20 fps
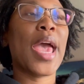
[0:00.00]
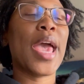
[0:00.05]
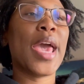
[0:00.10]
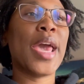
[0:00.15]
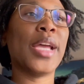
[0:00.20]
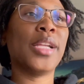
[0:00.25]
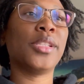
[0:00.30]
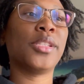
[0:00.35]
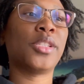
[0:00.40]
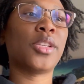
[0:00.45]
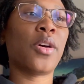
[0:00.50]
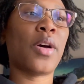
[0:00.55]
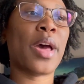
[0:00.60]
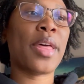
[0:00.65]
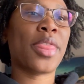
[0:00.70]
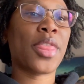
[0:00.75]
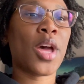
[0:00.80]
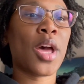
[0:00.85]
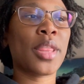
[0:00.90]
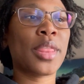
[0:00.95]
And so I
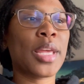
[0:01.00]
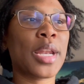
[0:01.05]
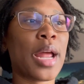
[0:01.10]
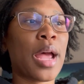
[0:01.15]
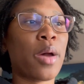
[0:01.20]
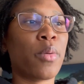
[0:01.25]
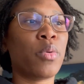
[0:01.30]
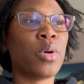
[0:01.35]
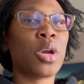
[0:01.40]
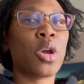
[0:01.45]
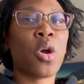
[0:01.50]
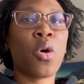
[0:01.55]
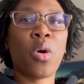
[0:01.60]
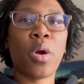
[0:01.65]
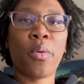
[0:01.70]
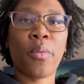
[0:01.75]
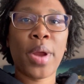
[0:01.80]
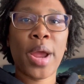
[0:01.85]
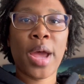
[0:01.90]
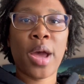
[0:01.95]
thought that I would go
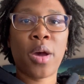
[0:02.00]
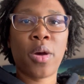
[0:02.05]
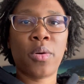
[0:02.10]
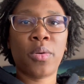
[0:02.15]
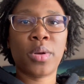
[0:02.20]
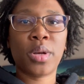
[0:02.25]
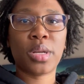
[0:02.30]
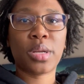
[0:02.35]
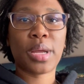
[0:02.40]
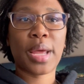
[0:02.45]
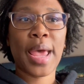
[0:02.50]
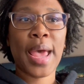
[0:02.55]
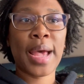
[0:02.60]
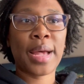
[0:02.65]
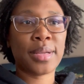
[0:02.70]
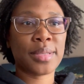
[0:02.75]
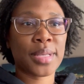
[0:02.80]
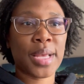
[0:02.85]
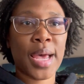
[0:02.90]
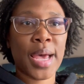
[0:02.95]
around
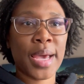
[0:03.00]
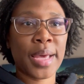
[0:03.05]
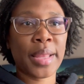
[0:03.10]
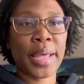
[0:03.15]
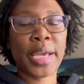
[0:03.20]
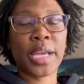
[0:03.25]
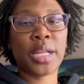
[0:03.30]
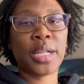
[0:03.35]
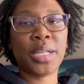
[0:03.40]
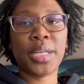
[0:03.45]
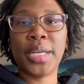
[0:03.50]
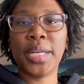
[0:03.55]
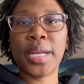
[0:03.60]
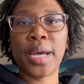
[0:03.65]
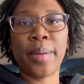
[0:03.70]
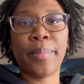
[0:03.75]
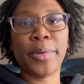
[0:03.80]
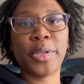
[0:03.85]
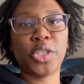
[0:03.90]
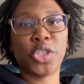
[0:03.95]
as I like clean
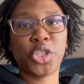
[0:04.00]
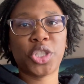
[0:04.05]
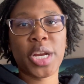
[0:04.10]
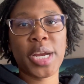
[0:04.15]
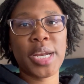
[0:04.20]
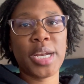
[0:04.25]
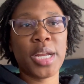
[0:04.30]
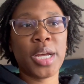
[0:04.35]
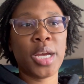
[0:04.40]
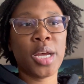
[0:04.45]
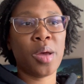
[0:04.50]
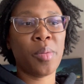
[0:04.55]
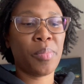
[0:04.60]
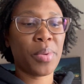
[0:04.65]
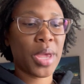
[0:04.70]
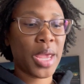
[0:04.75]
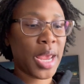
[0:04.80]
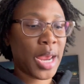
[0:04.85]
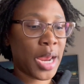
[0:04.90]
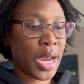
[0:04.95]
up and straighten up
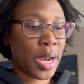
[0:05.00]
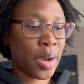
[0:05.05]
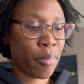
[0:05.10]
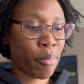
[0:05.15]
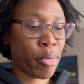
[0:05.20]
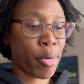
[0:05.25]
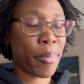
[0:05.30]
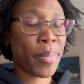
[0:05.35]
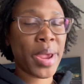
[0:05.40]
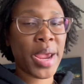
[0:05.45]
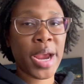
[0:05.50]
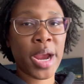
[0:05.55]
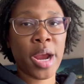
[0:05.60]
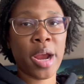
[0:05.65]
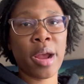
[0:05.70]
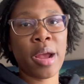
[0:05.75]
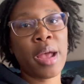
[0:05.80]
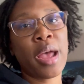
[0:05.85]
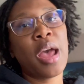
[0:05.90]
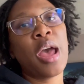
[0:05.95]
and
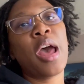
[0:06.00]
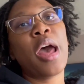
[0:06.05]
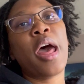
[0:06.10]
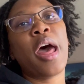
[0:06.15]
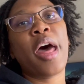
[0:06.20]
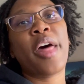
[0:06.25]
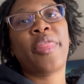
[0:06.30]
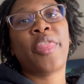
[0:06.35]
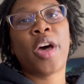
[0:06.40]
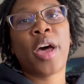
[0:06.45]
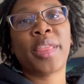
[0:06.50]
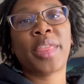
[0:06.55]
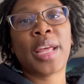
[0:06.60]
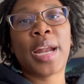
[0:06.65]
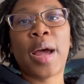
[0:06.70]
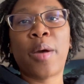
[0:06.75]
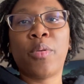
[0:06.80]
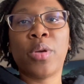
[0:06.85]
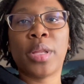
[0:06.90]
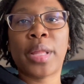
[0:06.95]
prepare. I thought that
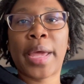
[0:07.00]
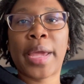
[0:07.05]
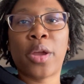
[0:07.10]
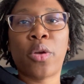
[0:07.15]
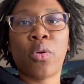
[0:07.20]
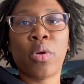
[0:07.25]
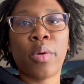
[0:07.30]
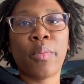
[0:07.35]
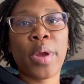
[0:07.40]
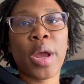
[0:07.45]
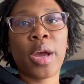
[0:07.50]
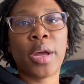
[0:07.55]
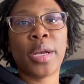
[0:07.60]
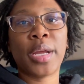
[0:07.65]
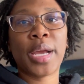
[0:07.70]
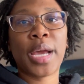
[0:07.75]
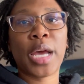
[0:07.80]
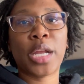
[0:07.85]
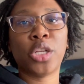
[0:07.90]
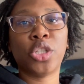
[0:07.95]
I would like go around
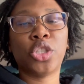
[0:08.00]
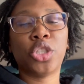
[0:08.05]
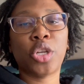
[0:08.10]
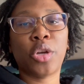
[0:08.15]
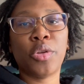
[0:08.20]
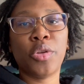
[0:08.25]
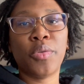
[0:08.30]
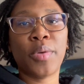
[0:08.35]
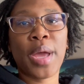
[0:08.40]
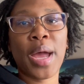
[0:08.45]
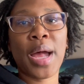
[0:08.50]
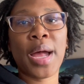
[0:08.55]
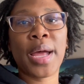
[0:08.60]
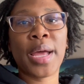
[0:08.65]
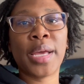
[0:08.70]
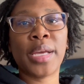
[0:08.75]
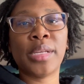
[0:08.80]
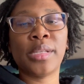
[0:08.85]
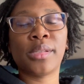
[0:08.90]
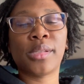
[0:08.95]
and kind of show you
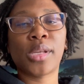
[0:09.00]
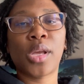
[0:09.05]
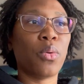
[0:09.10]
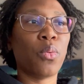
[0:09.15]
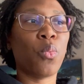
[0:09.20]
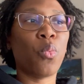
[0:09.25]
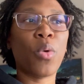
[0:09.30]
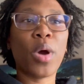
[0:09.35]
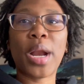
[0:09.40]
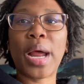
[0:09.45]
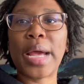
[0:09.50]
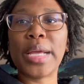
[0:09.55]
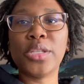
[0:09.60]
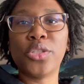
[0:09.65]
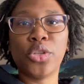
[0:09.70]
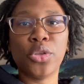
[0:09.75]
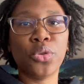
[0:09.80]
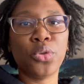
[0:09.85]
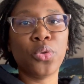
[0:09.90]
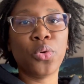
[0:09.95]
guys what I
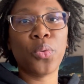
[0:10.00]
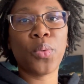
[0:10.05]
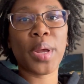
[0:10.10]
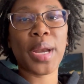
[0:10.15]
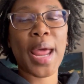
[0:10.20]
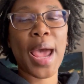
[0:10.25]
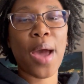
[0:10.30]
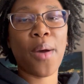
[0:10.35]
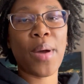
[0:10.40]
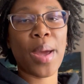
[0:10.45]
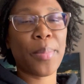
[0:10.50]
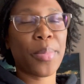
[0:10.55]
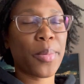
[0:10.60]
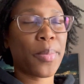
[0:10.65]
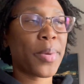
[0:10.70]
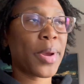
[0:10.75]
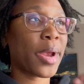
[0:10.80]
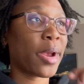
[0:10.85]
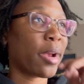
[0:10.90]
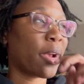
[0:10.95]
do and how I
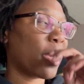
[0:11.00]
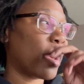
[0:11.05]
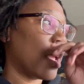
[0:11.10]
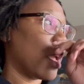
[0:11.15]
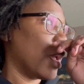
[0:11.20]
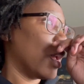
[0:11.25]
prepare.